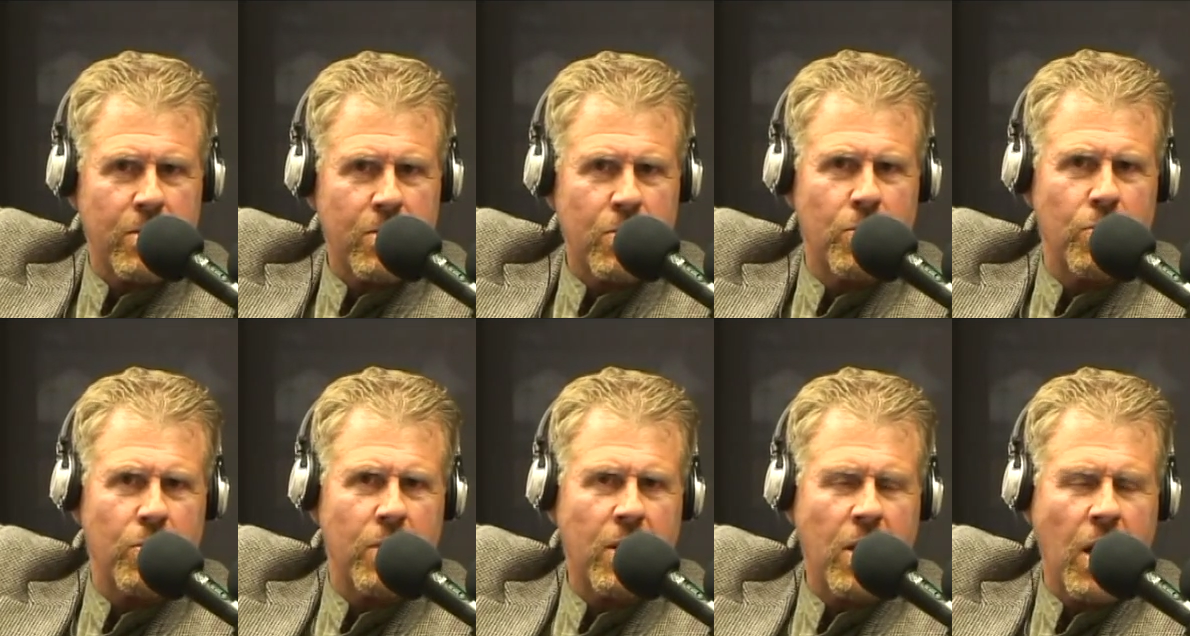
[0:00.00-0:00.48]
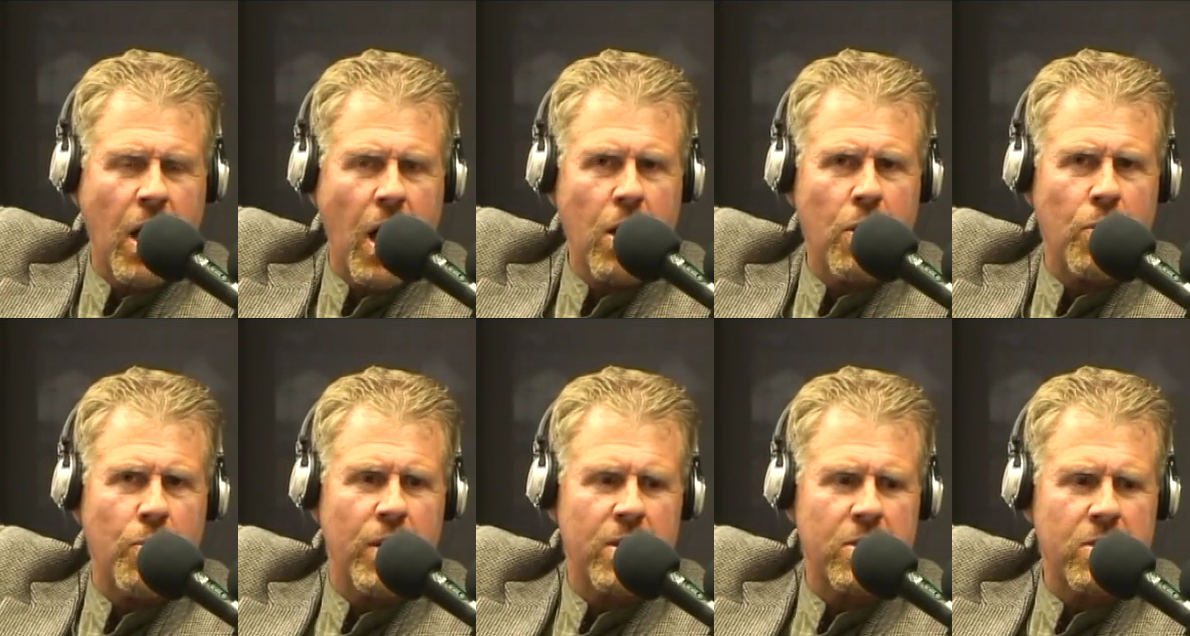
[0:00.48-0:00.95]
to the
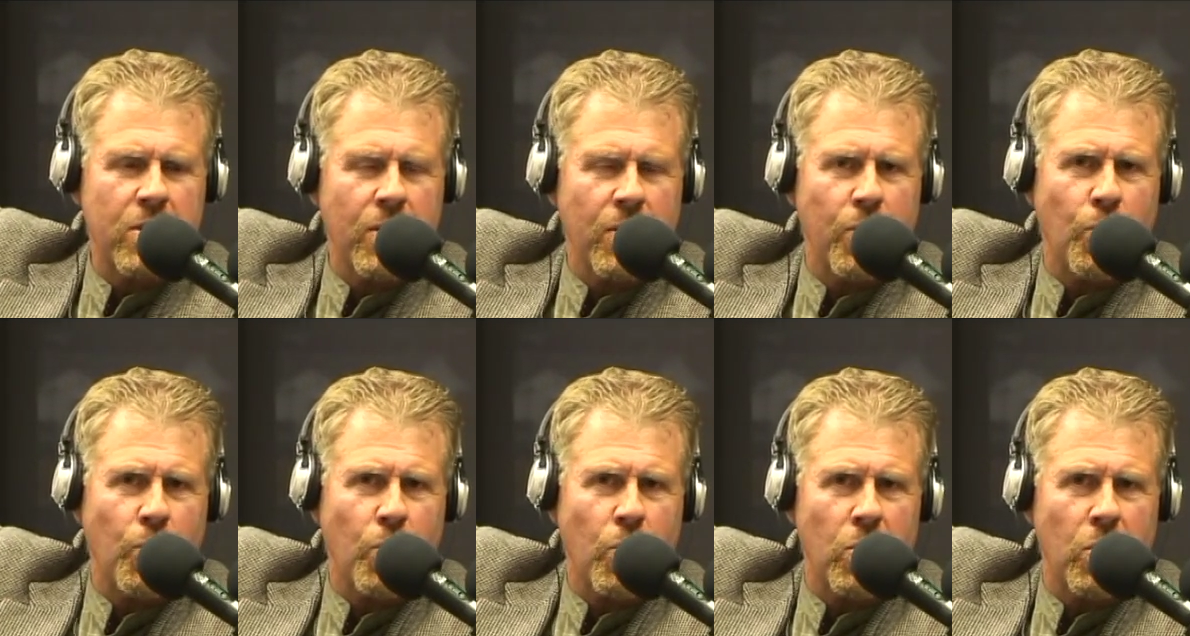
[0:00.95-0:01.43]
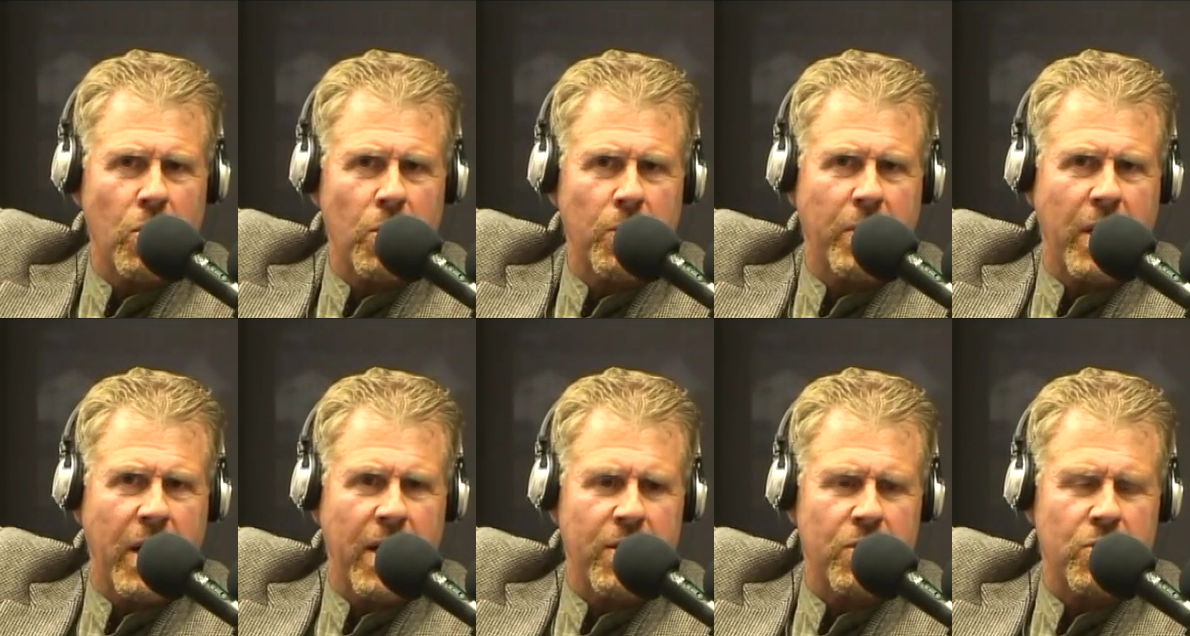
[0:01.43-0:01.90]
conquest of the
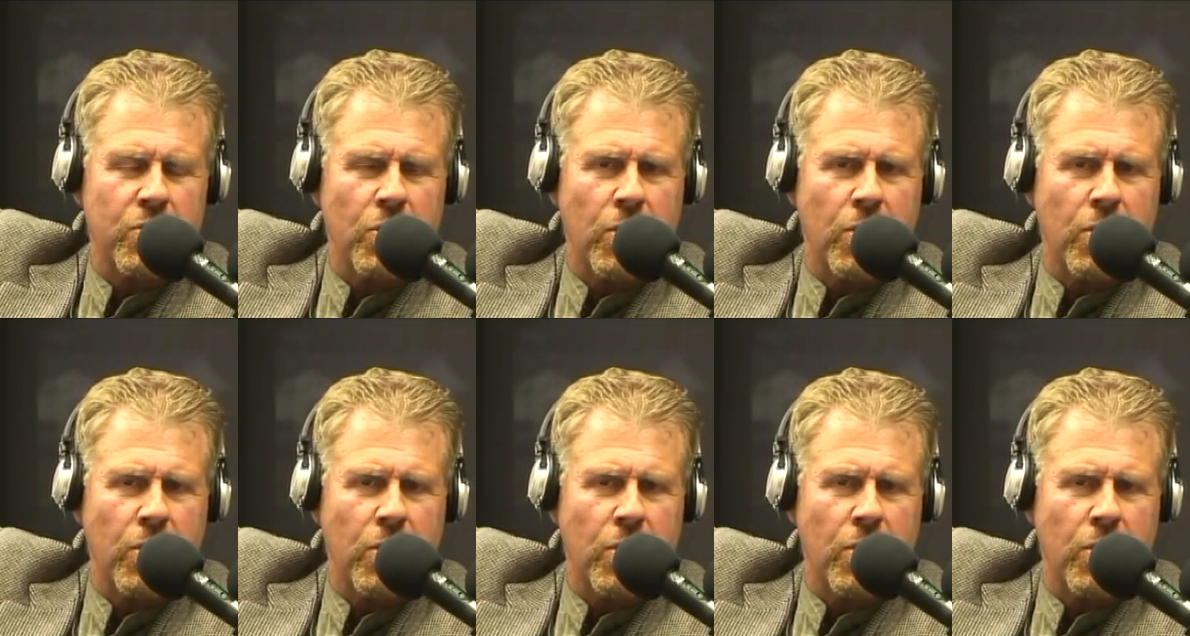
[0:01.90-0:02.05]
world by the